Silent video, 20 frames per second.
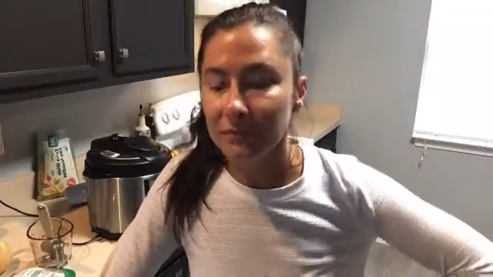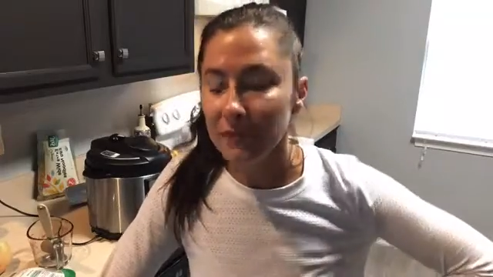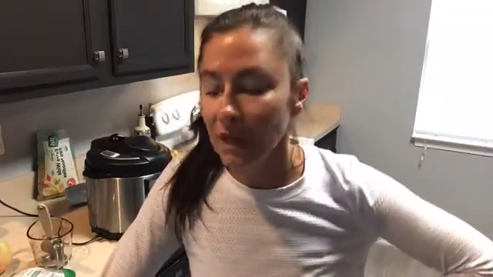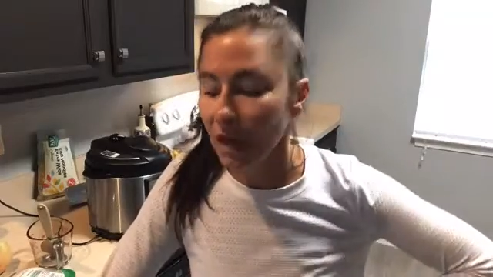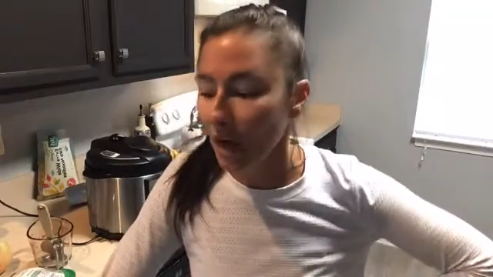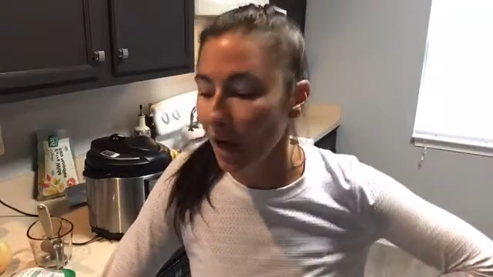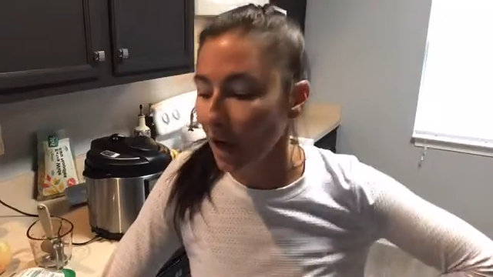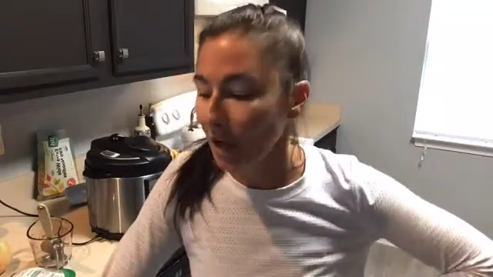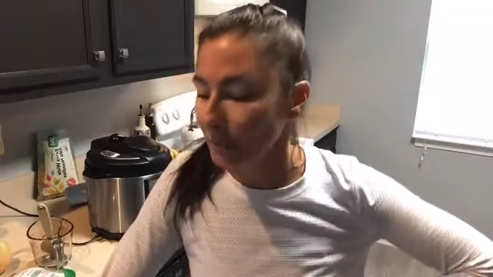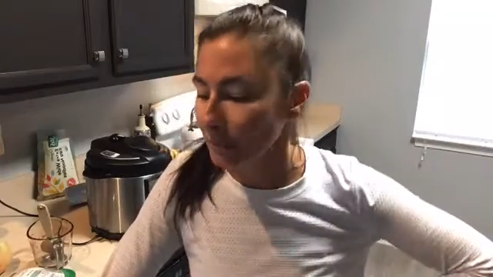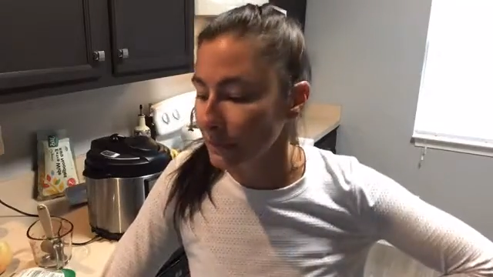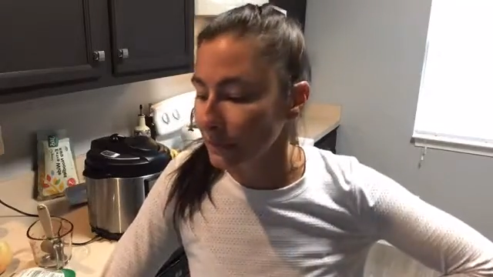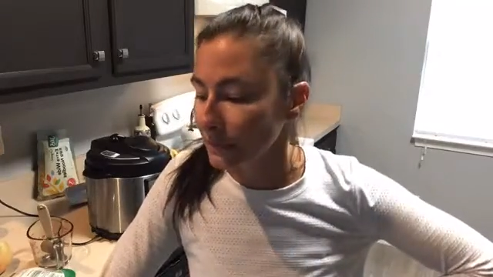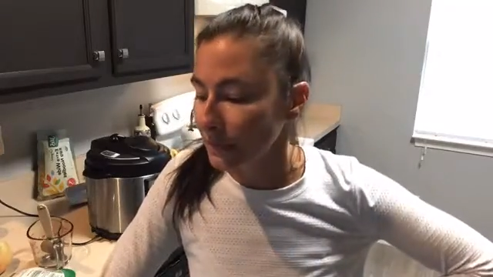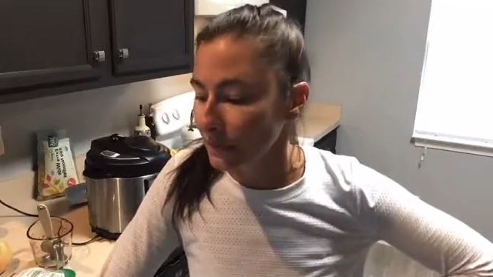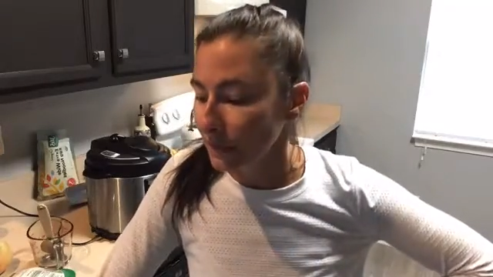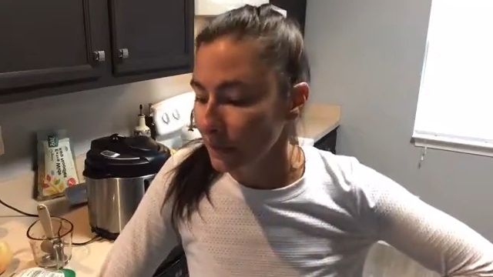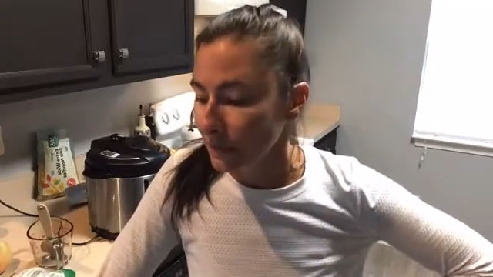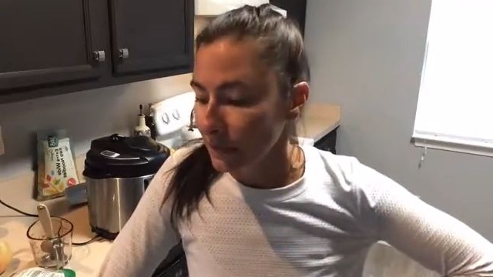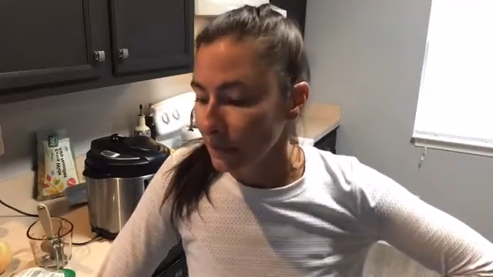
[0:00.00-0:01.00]

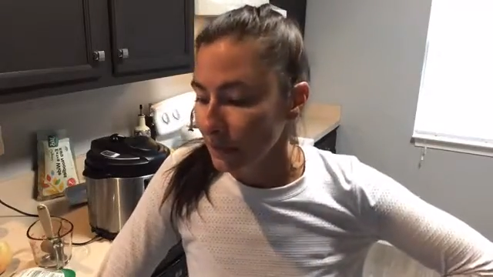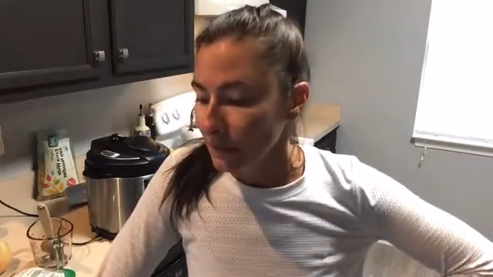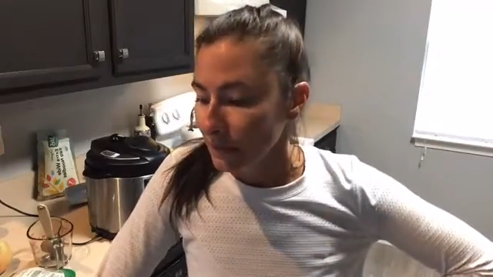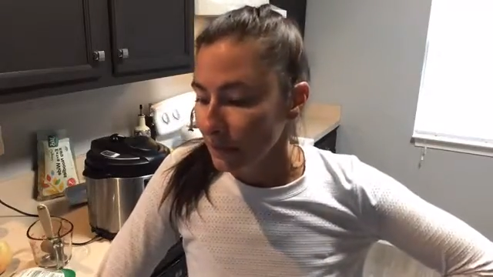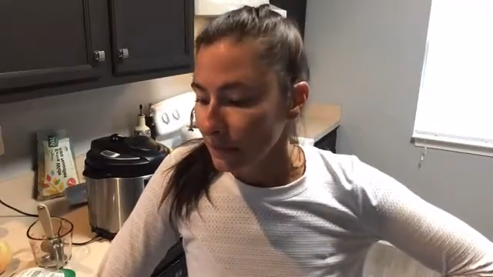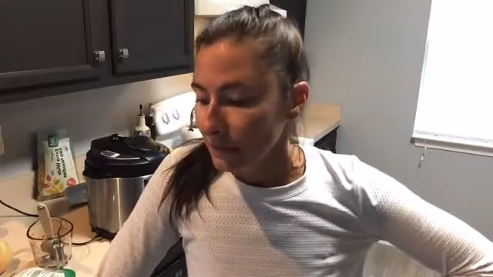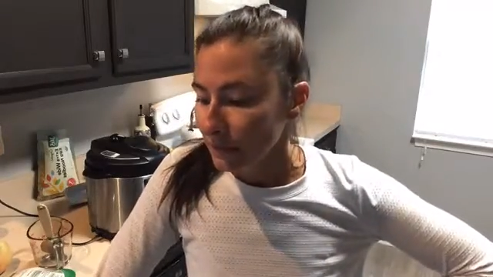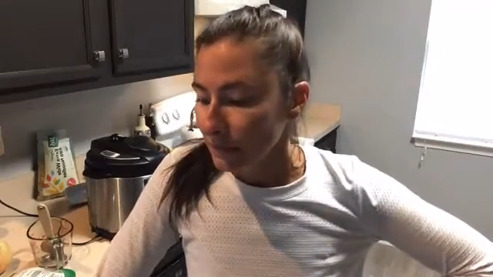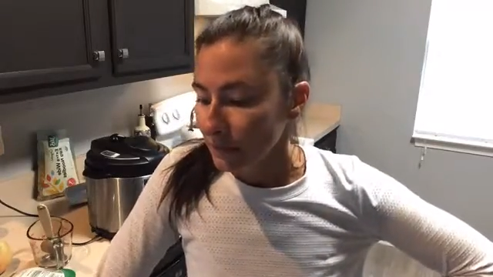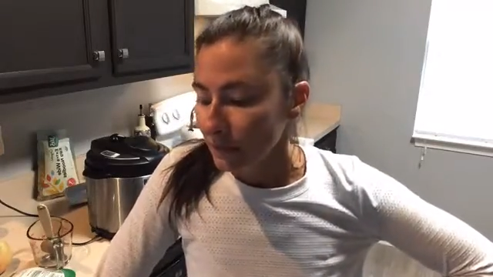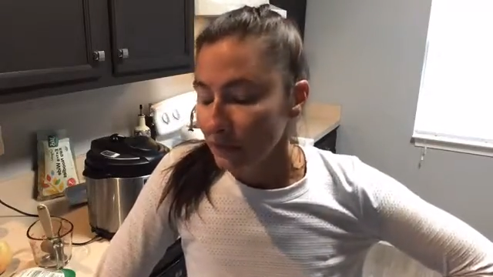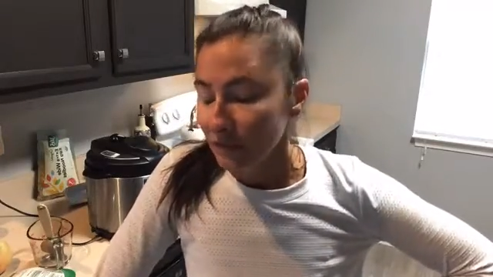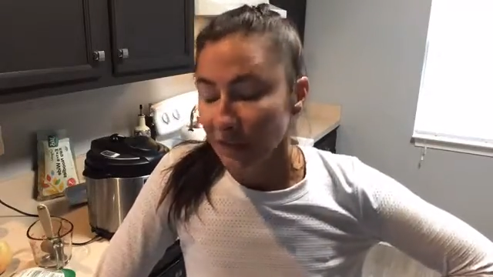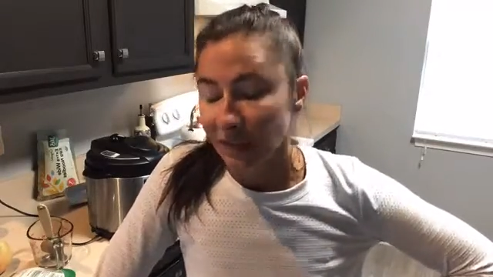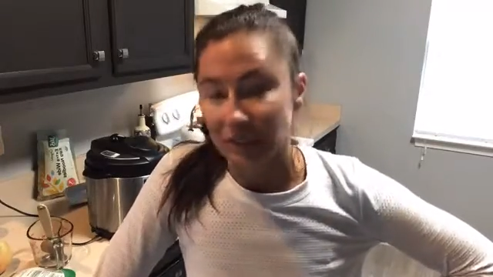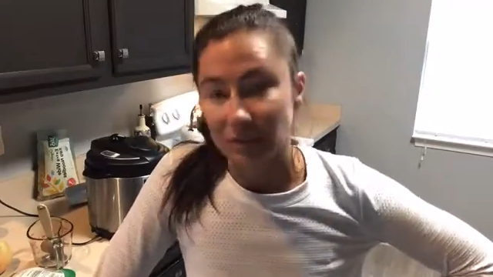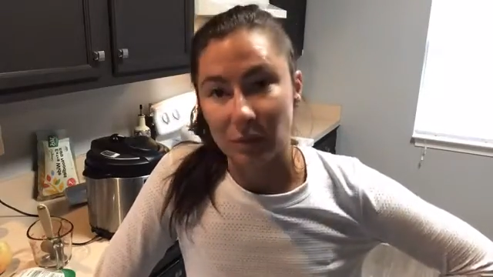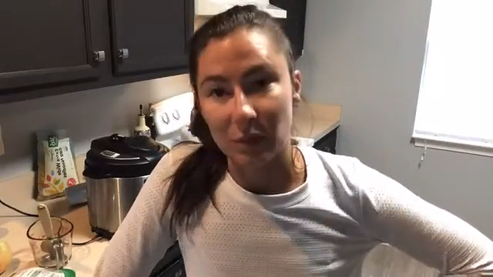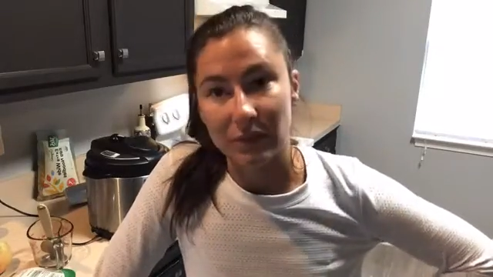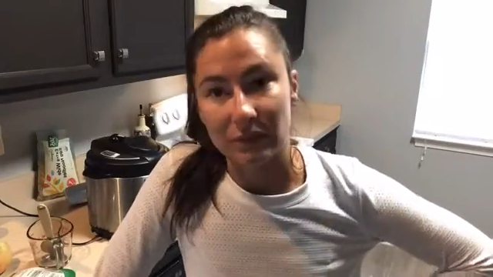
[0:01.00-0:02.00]
If you
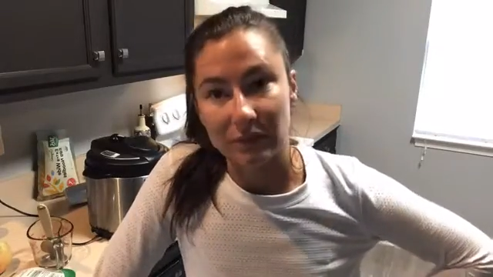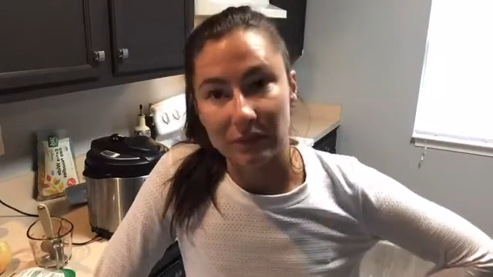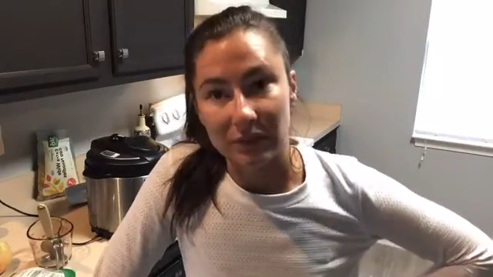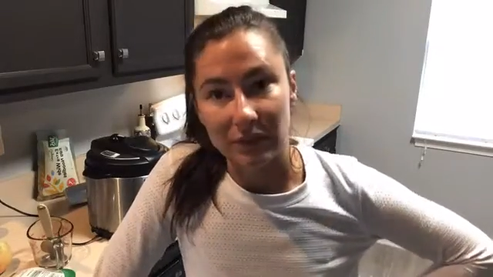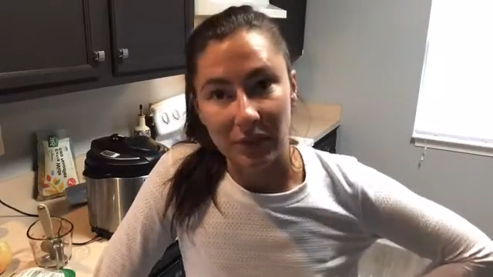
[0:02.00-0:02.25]
guys want,